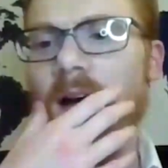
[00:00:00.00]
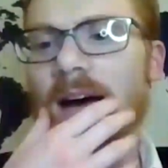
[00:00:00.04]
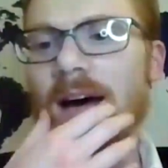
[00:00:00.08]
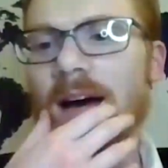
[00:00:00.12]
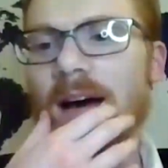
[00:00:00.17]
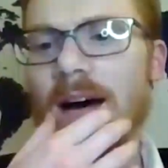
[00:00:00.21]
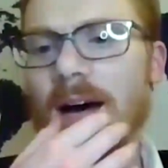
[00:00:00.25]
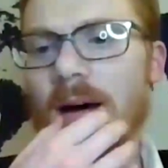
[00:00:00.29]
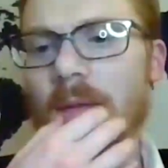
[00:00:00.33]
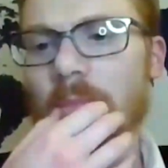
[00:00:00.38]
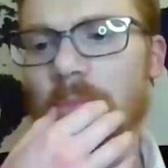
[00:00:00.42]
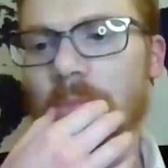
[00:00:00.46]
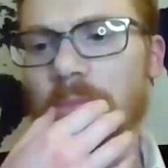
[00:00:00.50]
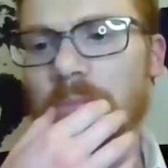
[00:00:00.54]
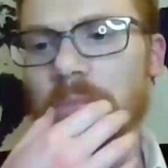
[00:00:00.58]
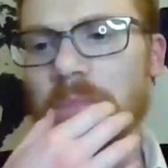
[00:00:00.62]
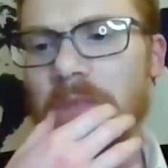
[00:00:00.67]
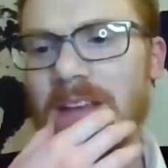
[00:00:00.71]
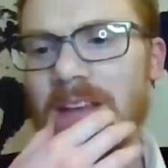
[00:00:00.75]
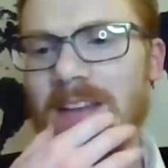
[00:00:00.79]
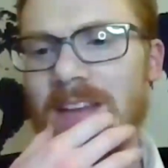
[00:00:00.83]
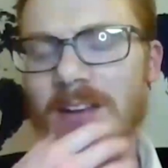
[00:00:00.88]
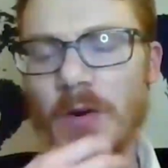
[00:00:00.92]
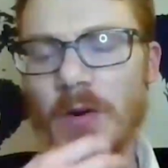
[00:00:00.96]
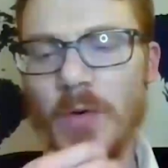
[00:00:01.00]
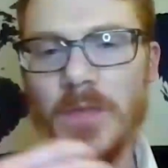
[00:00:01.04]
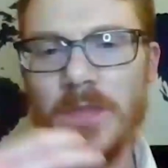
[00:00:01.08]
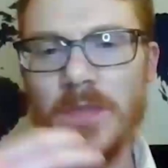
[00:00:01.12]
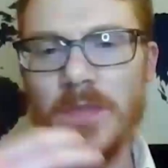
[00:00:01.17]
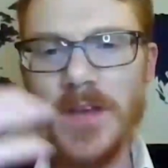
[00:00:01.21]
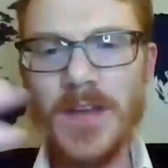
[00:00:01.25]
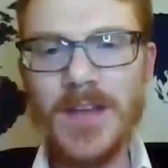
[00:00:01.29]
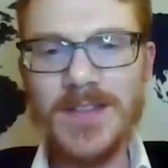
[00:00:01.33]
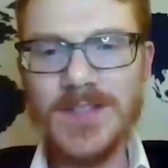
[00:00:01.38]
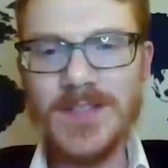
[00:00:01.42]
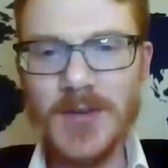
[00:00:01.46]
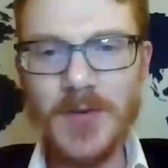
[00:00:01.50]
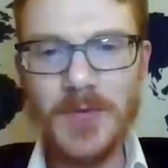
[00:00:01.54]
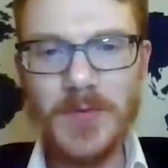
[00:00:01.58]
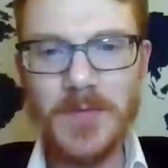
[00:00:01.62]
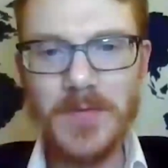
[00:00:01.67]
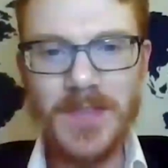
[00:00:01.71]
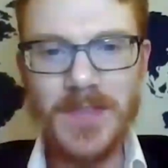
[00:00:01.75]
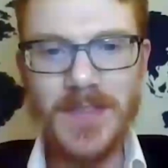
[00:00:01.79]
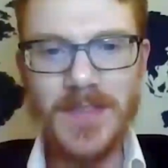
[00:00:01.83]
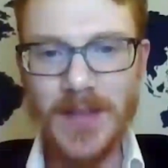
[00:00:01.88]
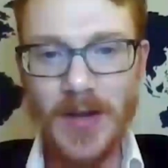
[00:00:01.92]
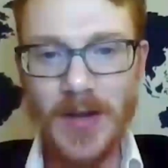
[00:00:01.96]
And
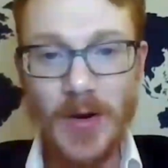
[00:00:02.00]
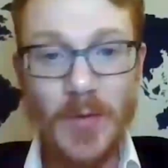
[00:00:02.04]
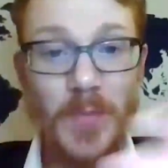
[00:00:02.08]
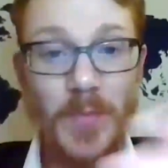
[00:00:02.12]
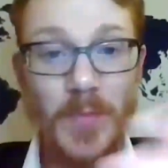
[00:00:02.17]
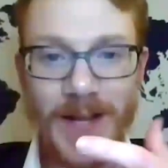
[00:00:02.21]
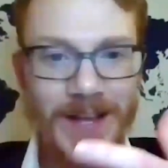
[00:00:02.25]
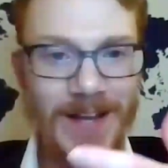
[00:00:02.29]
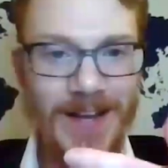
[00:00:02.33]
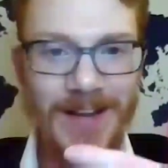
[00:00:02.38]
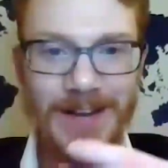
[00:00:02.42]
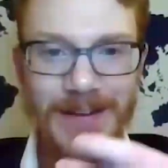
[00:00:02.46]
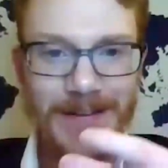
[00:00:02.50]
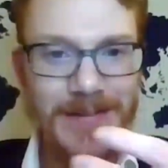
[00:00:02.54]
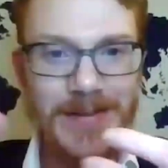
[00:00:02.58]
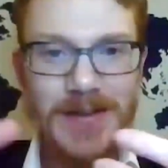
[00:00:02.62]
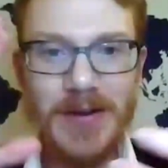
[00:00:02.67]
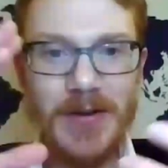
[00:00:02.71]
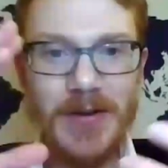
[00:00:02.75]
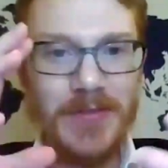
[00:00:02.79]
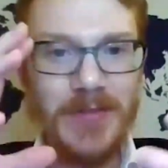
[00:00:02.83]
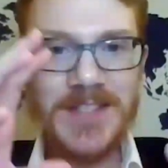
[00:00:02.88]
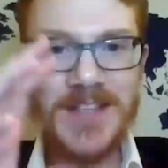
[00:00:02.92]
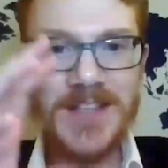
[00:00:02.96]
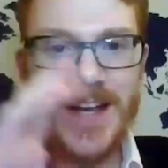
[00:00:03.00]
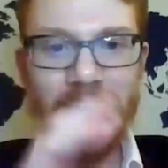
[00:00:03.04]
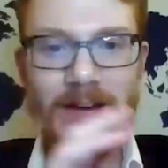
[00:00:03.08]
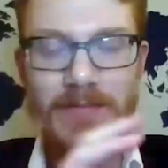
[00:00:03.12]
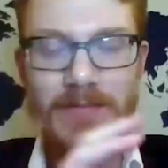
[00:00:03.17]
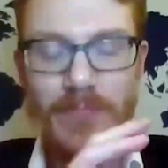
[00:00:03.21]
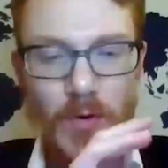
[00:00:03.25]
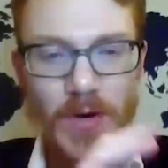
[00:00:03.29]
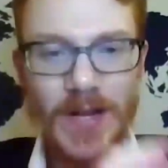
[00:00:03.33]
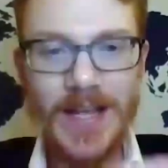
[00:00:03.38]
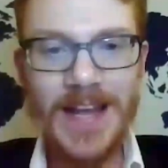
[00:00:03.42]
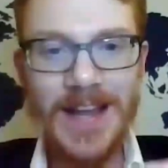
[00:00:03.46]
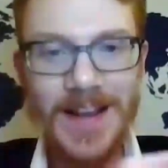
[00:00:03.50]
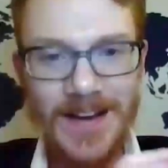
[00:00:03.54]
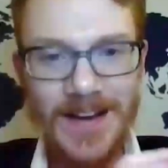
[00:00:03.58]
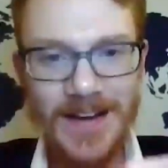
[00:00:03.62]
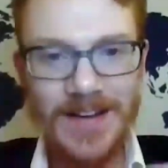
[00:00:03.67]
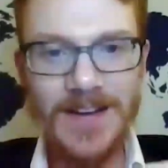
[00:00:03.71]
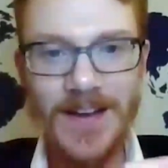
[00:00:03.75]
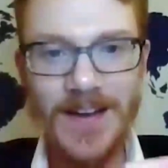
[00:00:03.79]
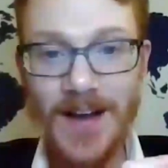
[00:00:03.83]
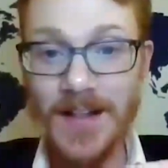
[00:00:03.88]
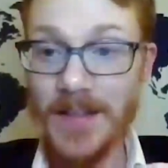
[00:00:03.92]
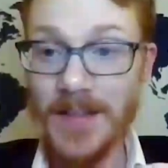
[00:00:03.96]
so they're bringing, this kind of
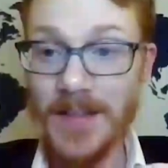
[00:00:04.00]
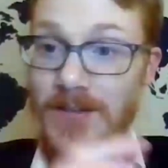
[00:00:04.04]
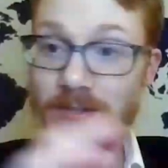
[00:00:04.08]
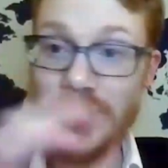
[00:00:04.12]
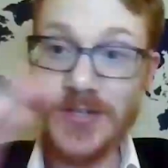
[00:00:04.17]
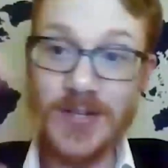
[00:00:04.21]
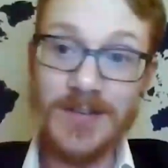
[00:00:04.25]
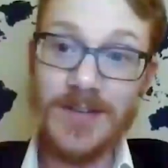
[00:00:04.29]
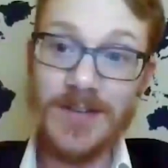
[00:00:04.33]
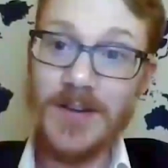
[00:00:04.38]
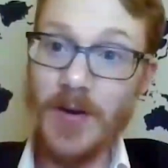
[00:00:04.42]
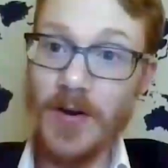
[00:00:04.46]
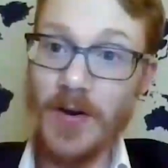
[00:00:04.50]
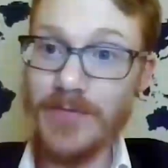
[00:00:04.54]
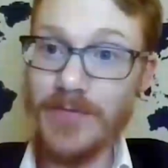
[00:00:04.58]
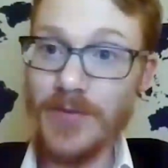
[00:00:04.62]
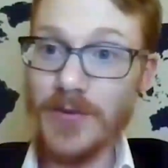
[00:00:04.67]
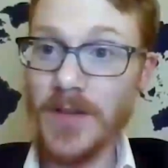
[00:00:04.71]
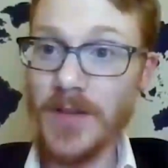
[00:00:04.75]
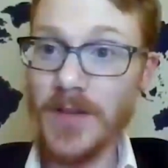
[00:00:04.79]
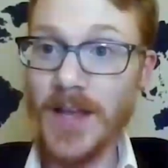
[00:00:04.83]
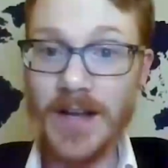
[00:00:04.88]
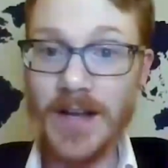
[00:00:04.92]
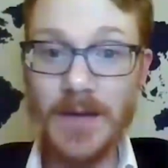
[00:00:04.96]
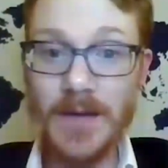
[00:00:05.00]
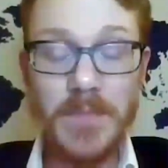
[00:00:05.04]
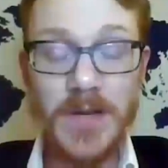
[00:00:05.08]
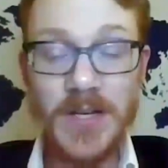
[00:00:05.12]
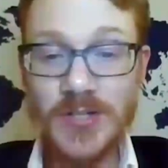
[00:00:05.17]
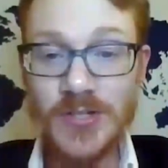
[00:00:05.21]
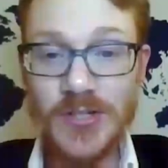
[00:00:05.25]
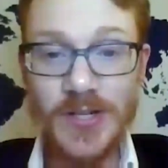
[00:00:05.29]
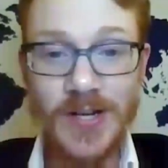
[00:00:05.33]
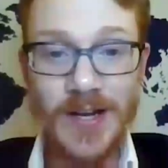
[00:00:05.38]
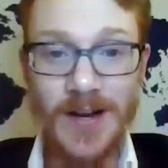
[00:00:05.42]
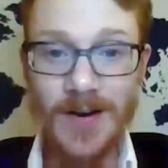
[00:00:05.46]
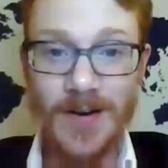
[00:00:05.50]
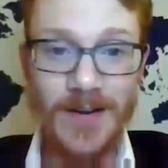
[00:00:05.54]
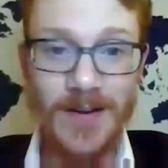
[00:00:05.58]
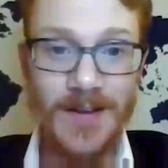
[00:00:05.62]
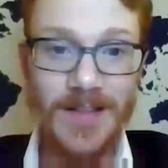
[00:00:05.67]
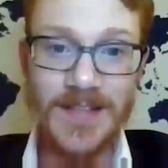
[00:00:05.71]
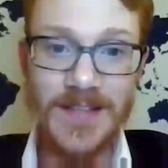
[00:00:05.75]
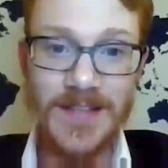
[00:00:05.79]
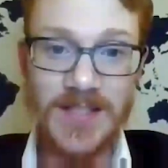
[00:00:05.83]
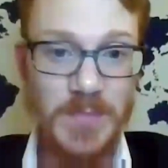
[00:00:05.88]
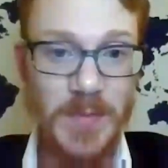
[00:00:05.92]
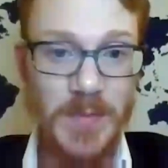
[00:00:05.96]
organic knowledge. And, if you're like a
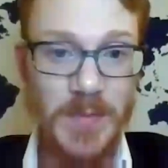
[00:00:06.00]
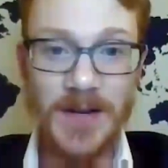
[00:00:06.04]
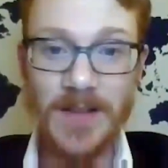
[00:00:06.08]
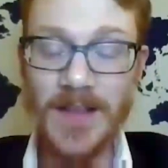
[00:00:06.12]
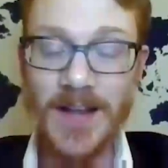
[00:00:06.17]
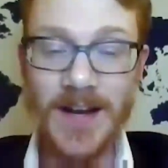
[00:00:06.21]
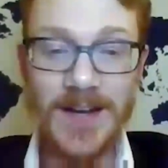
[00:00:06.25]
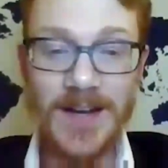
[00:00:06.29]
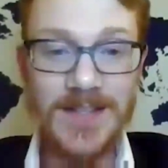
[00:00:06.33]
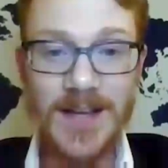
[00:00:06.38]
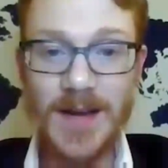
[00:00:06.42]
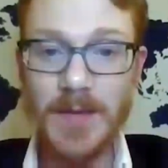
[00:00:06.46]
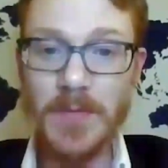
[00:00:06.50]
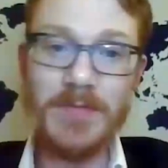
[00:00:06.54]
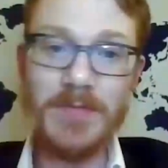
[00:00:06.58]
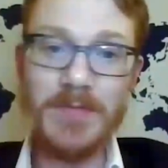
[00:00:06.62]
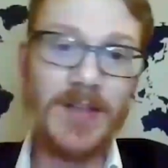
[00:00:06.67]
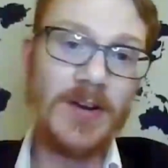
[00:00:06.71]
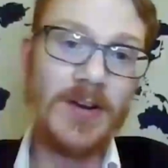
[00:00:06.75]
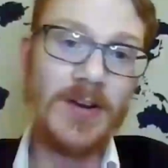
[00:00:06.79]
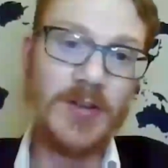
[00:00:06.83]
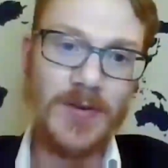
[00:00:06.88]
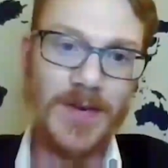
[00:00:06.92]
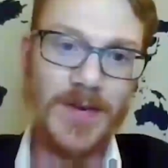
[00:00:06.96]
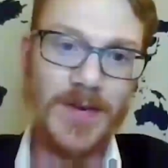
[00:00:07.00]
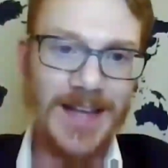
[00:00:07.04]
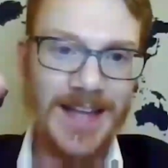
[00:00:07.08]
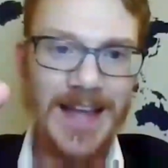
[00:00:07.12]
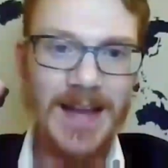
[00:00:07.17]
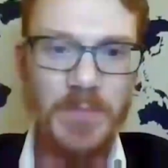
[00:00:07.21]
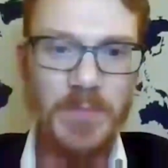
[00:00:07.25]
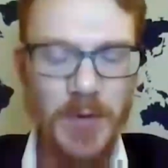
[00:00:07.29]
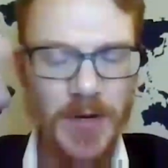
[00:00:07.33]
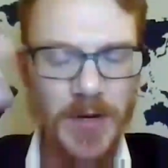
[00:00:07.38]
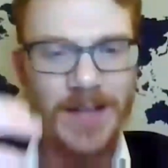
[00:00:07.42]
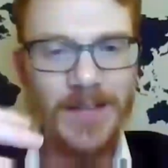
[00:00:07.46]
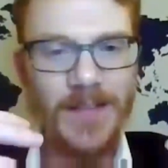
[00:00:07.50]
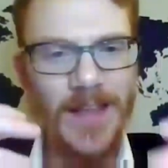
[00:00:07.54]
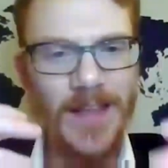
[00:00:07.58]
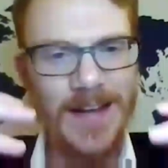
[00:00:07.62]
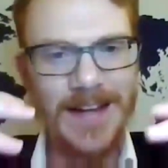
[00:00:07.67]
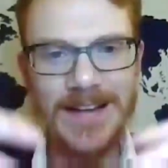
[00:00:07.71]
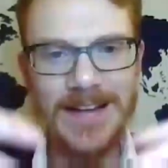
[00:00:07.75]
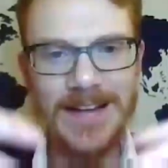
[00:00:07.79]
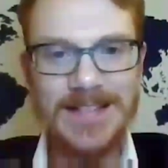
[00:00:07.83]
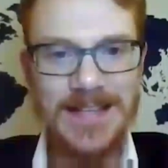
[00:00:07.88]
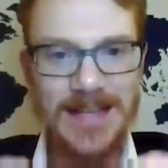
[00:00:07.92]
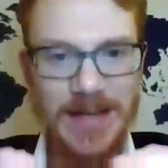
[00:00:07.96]
missionary that spent a lot of time over there, you're again bringing
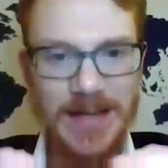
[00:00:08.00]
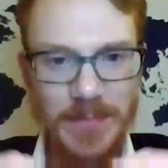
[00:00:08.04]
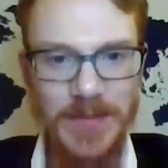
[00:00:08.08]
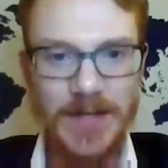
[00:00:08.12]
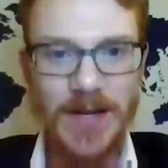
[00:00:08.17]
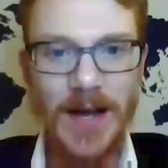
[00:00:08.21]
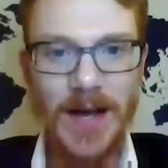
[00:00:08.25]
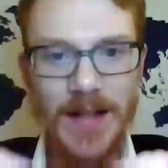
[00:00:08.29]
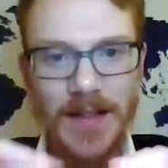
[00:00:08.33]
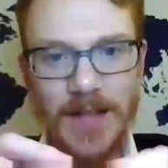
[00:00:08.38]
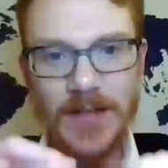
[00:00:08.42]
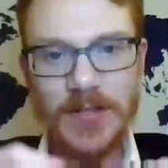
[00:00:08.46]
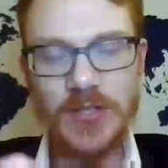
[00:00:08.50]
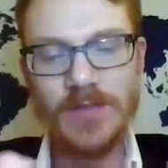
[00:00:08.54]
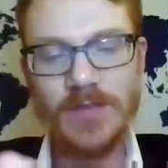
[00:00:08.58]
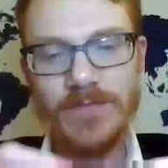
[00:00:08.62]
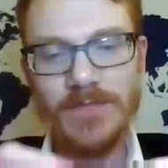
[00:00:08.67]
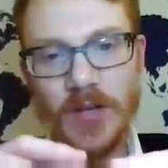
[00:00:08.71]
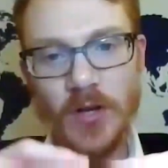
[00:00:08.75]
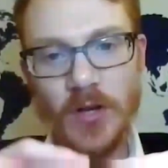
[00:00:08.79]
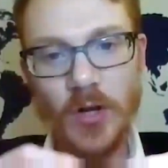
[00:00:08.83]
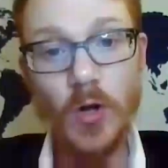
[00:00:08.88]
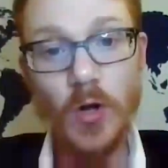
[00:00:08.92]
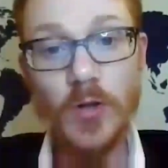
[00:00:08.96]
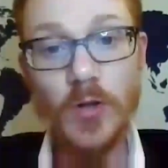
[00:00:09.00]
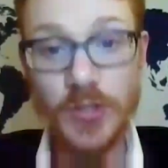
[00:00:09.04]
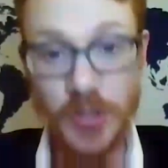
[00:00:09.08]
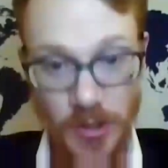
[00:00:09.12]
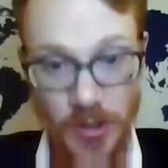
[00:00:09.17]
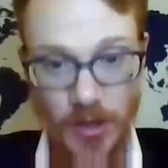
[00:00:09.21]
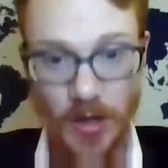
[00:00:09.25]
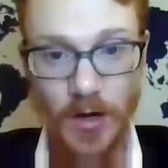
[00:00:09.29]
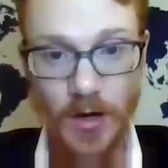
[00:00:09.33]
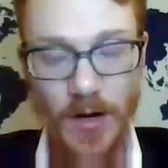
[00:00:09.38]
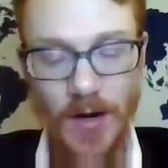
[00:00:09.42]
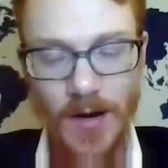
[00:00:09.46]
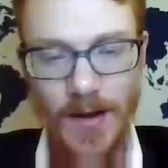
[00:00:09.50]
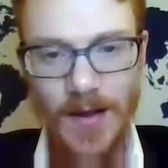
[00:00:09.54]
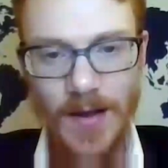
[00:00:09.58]
like a deep knowledge of the culture.